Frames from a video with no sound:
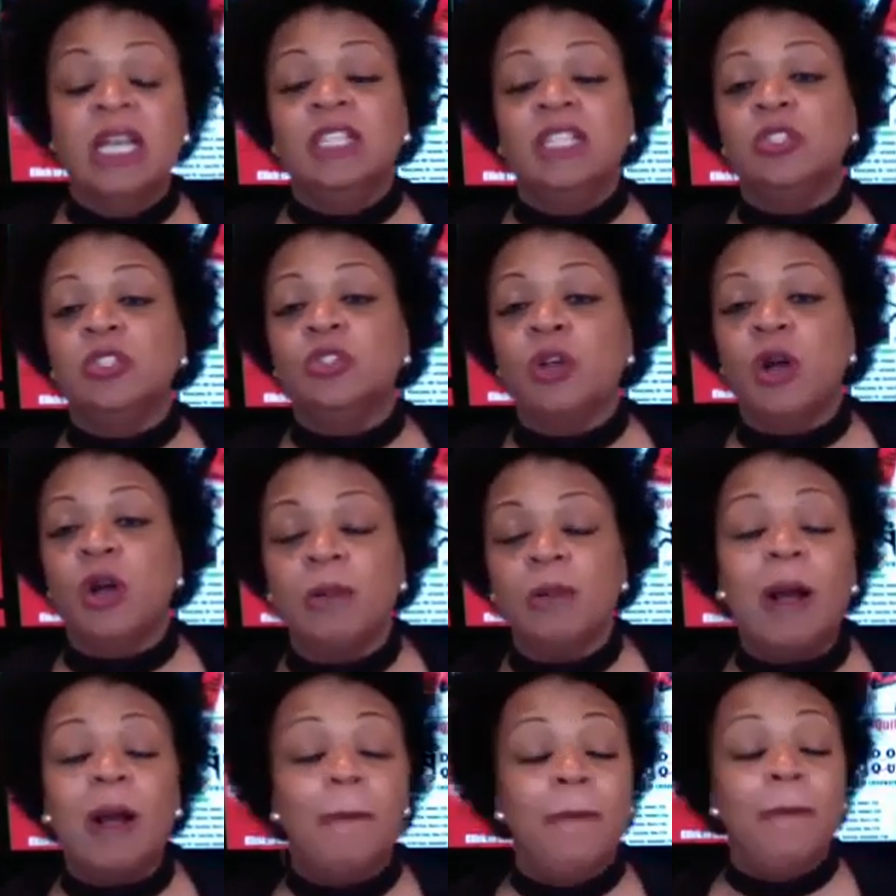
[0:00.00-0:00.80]
to talk
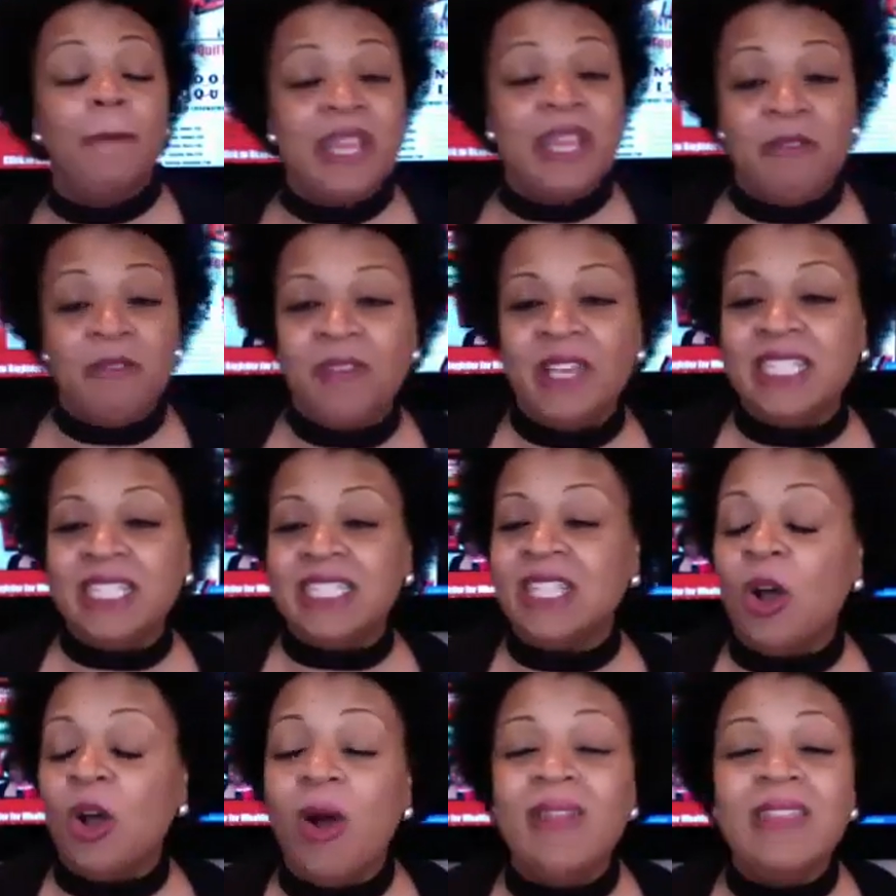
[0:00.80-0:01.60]
about benefits,
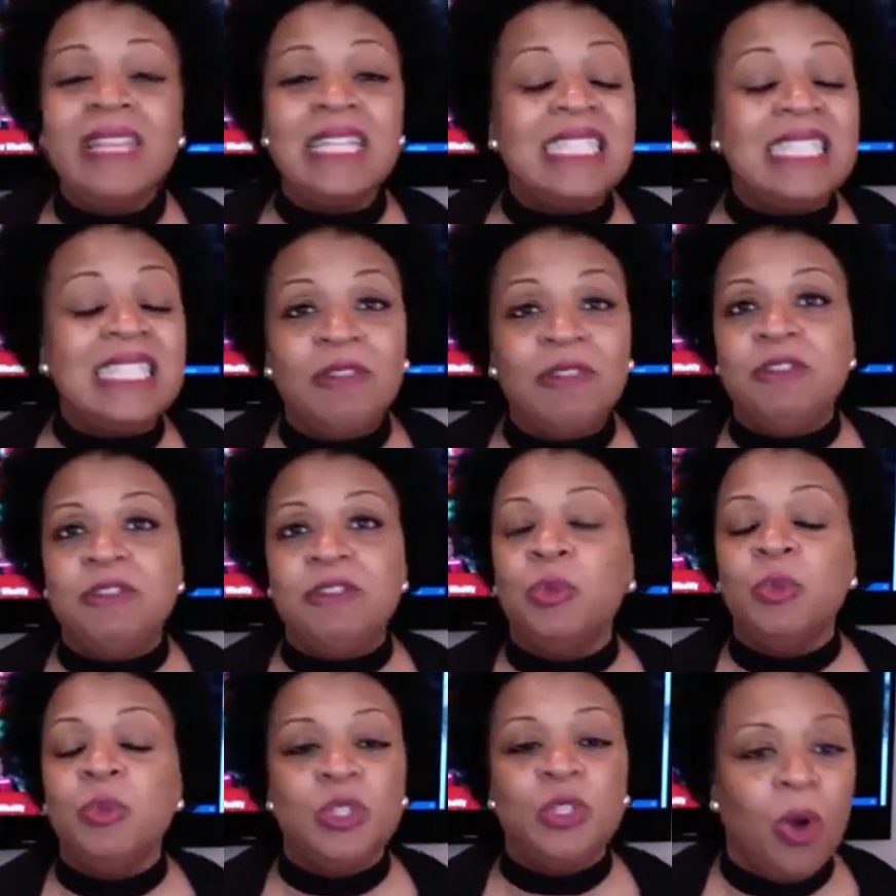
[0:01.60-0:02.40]
all that stuff that
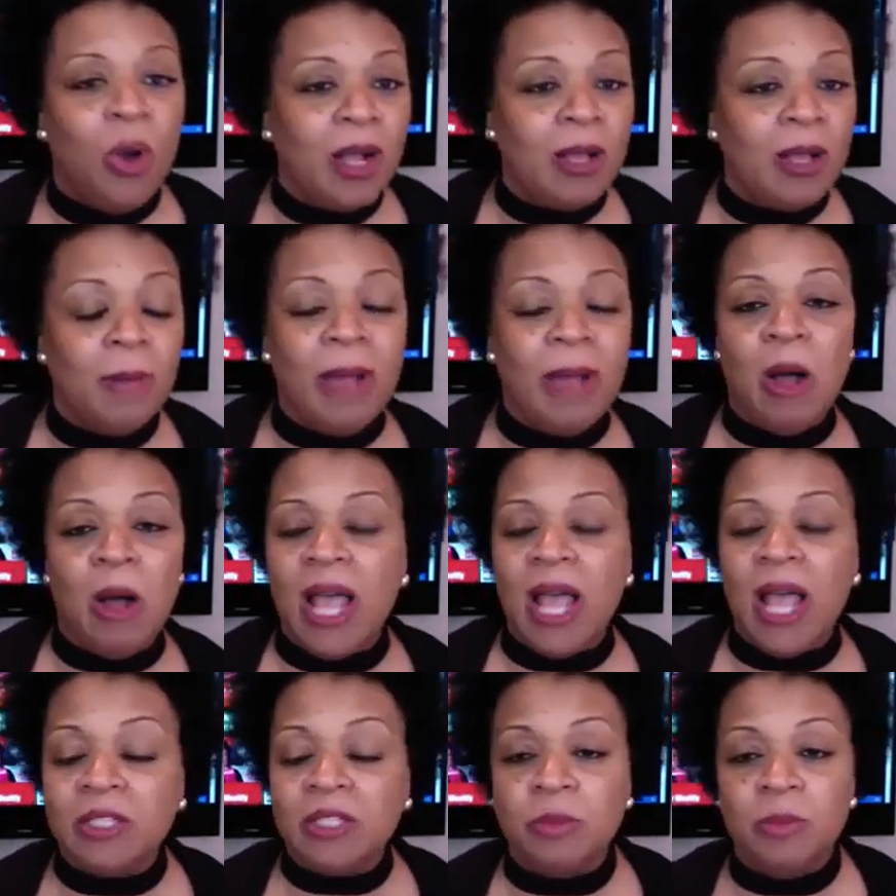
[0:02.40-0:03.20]
we talk about
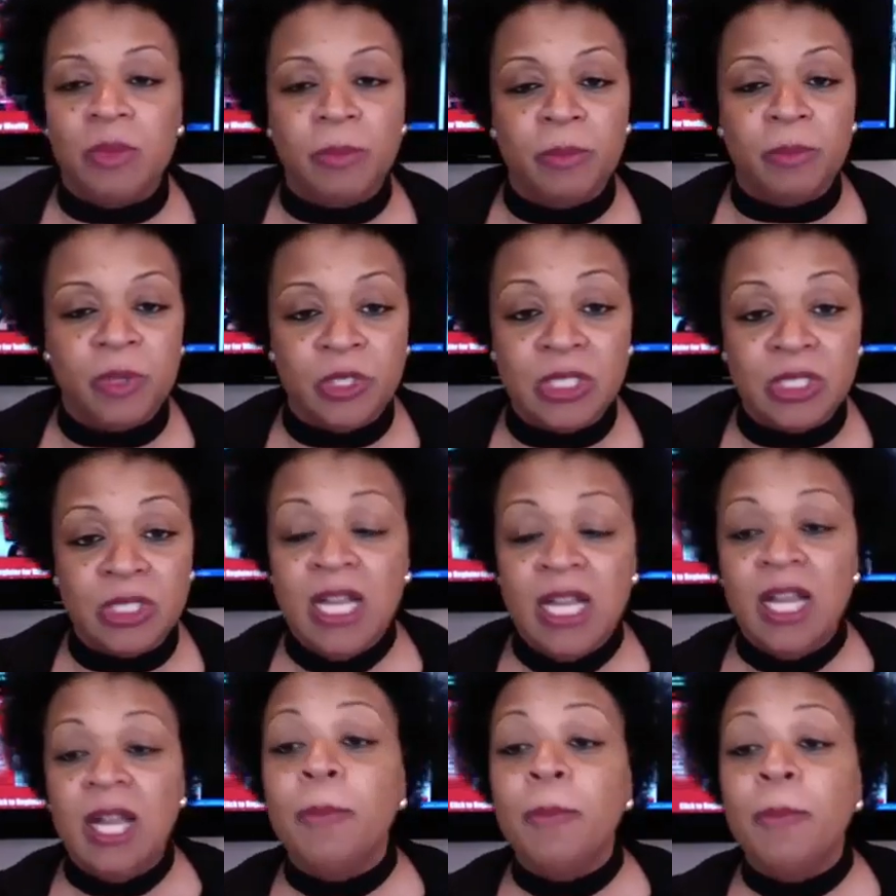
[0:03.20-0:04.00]
as members.
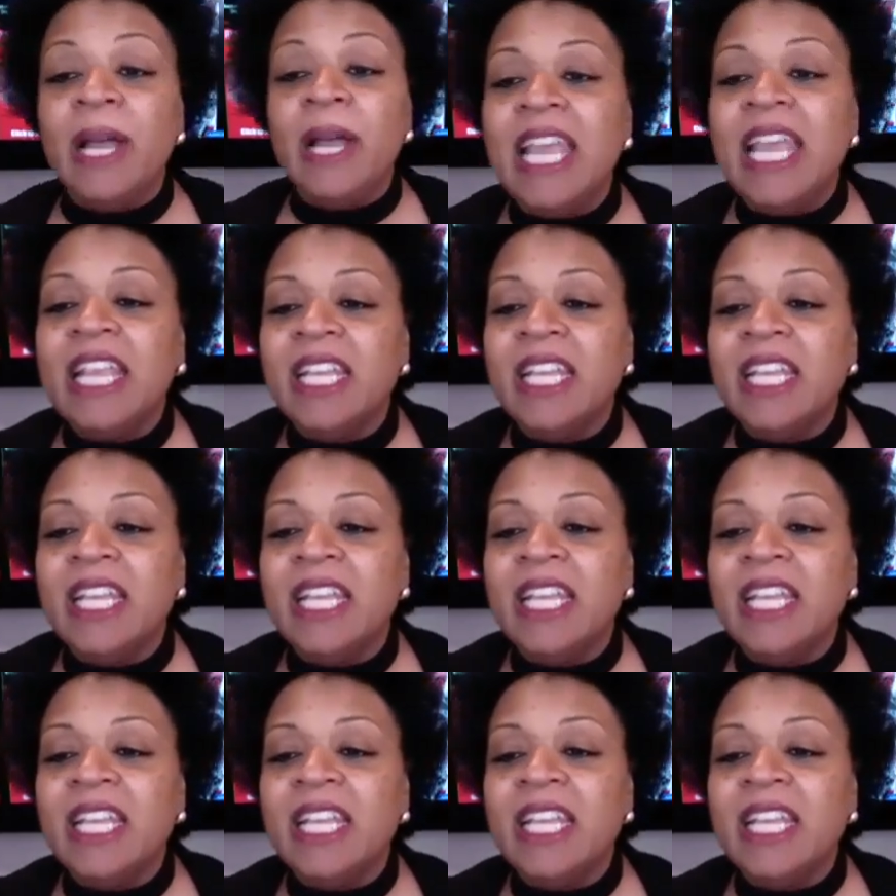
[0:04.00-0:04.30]
But